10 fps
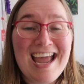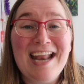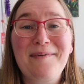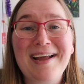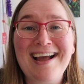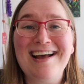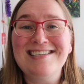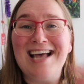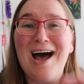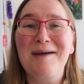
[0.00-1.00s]
Anyway,
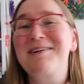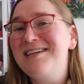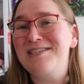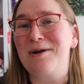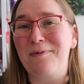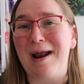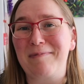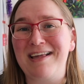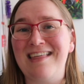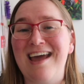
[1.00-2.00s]
guys, I'm going to stop
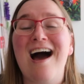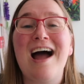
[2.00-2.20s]
rambling there.